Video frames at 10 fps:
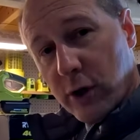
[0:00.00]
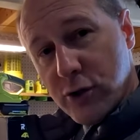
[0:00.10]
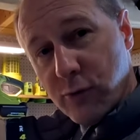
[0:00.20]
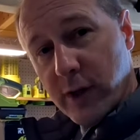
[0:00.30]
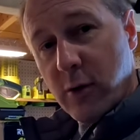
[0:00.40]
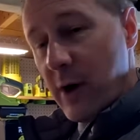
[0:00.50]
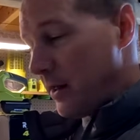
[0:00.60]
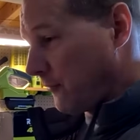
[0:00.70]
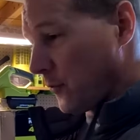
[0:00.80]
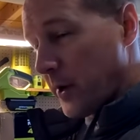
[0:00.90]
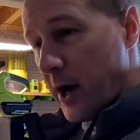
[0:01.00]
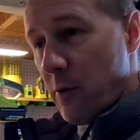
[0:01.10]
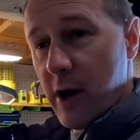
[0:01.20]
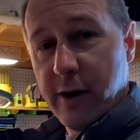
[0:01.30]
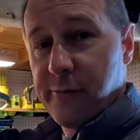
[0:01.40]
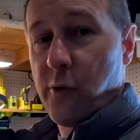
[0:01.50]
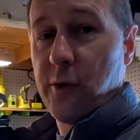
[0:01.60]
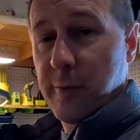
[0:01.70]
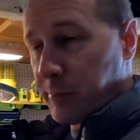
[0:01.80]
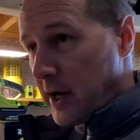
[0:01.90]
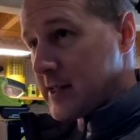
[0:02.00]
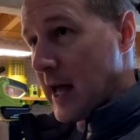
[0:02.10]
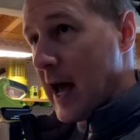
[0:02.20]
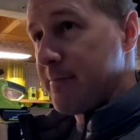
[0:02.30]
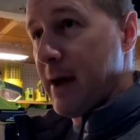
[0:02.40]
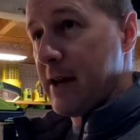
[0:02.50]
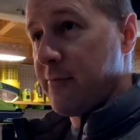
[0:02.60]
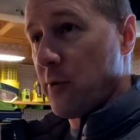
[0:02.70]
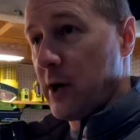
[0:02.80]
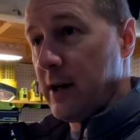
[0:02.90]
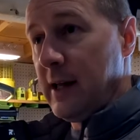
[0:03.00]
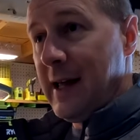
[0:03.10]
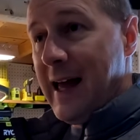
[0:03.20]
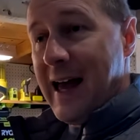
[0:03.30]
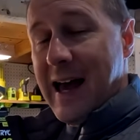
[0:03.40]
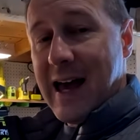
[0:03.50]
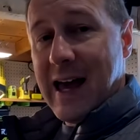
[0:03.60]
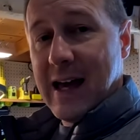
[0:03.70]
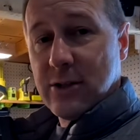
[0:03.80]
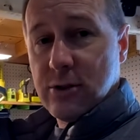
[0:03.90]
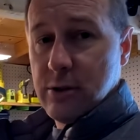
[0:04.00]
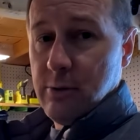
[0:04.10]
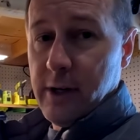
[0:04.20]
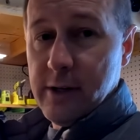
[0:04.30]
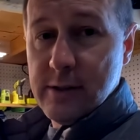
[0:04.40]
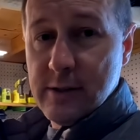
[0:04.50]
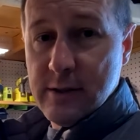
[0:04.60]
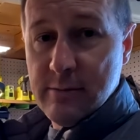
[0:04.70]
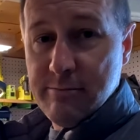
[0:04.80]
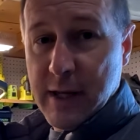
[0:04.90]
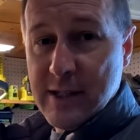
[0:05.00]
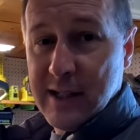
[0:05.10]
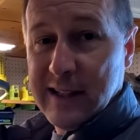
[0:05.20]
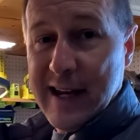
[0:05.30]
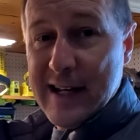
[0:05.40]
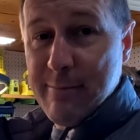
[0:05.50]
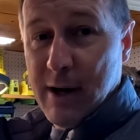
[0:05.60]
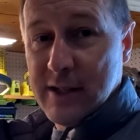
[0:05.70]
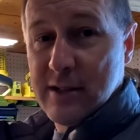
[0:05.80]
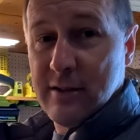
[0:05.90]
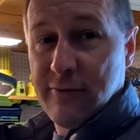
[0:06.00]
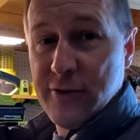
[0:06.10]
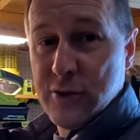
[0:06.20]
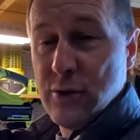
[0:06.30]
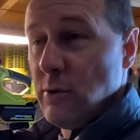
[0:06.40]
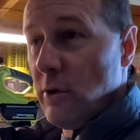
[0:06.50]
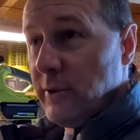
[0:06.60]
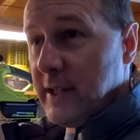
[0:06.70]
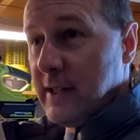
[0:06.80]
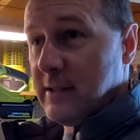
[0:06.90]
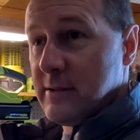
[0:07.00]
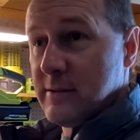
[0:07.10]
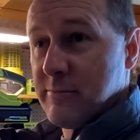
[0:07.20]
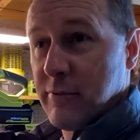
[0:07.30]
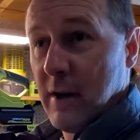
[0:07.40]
works really well for what I wanted it for and the price I paid for it. At 200 and basically 80 bucks for the tool only, and